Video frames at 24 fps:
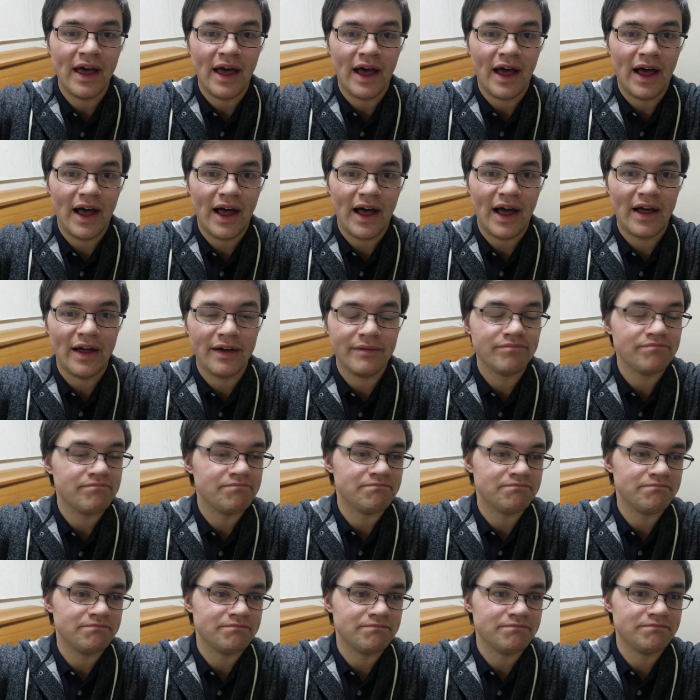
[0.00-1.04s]
Uh,
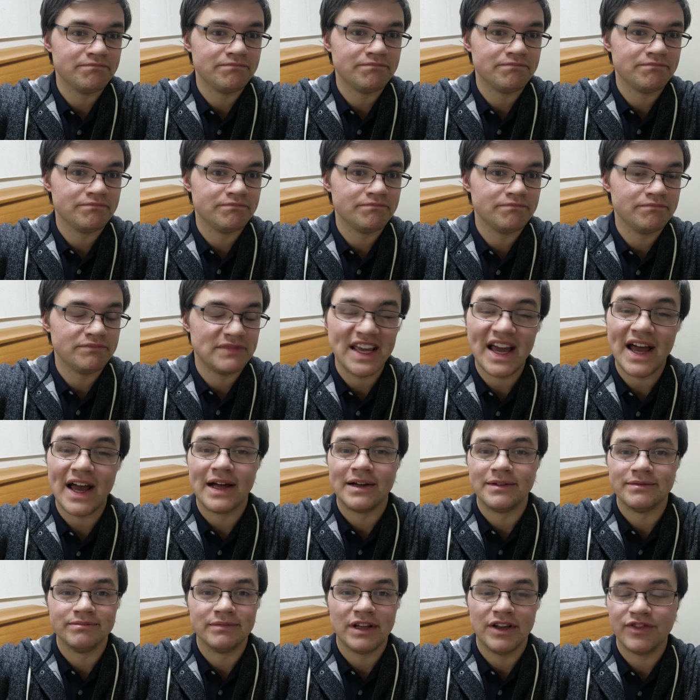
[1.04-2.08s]
yeah,
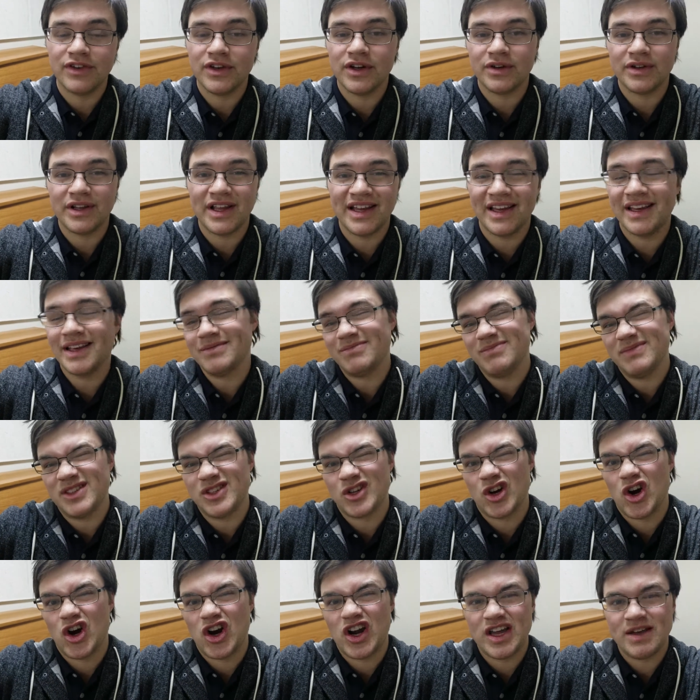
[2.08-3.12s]
if you don't like it,
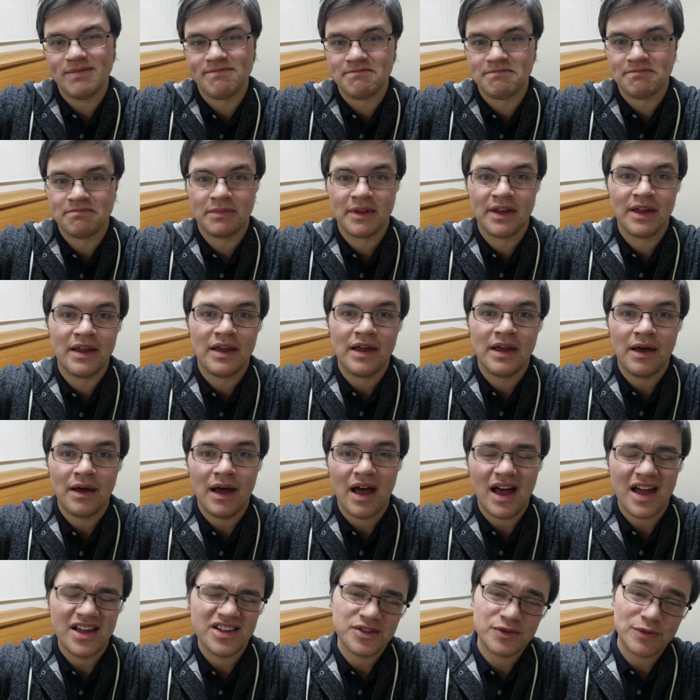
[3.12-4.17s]
sorry.
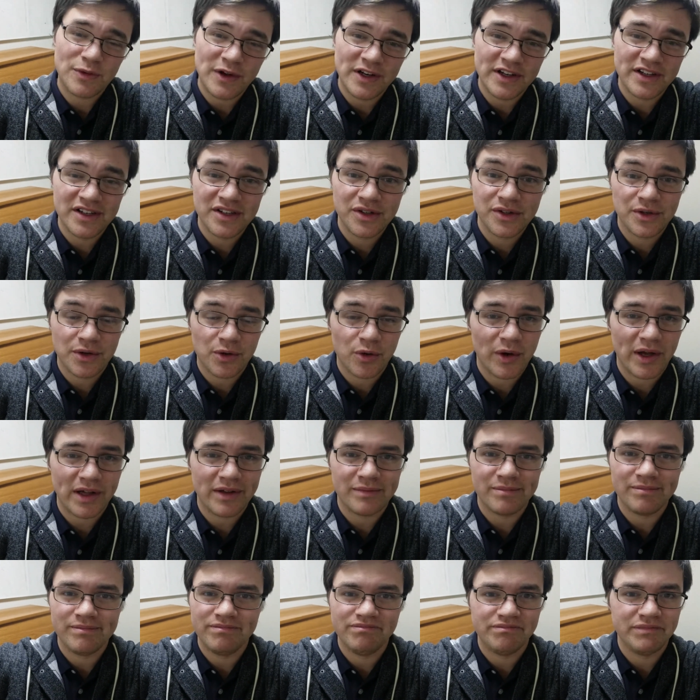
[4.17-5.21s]
I just wanted to do a quick
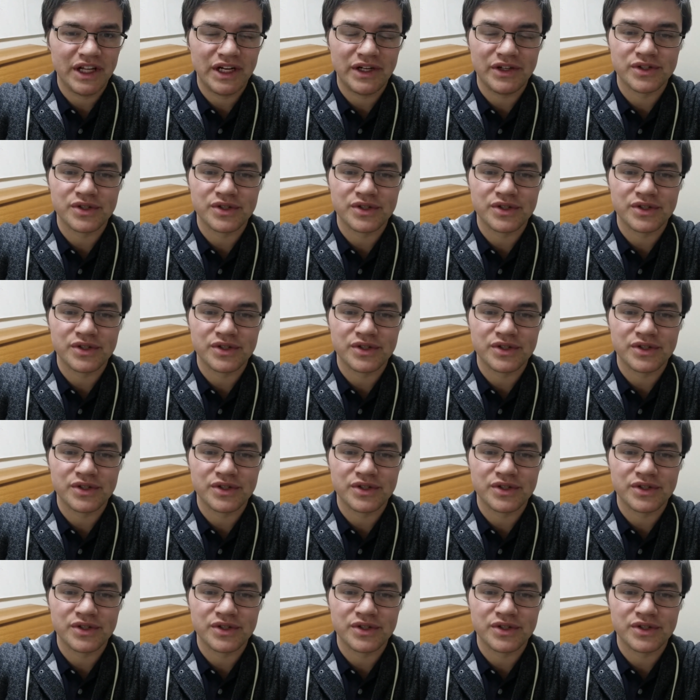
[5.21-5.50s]
little